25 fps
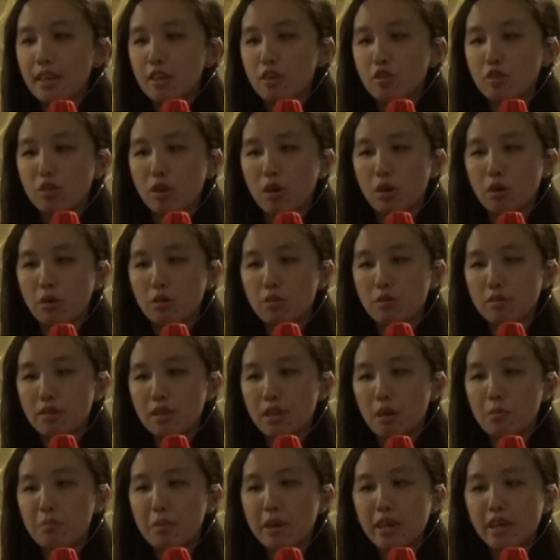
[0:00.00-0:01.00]
So
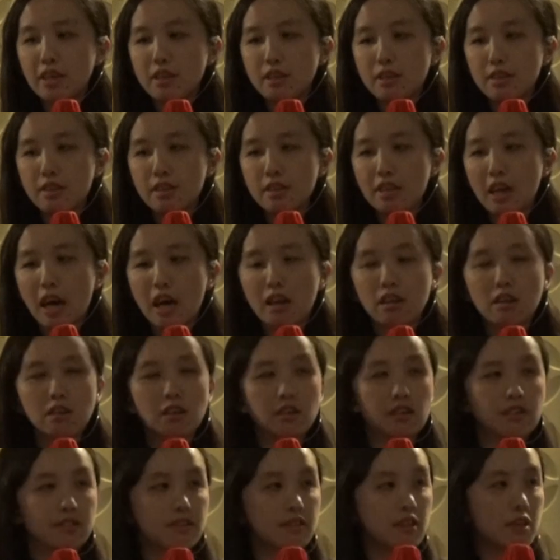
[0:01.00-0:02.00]
the main color
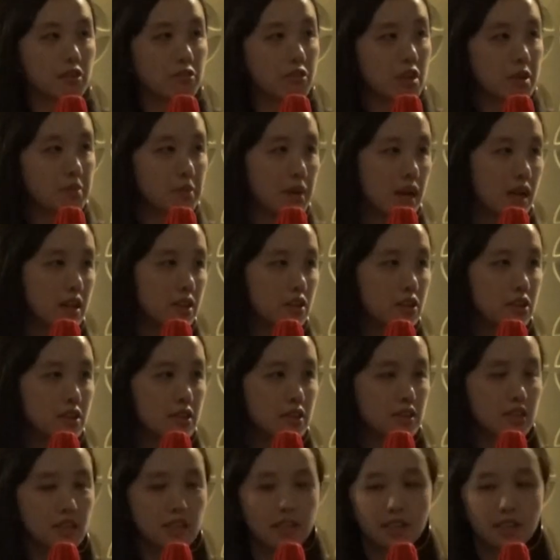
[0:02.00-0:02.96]
is the grape color,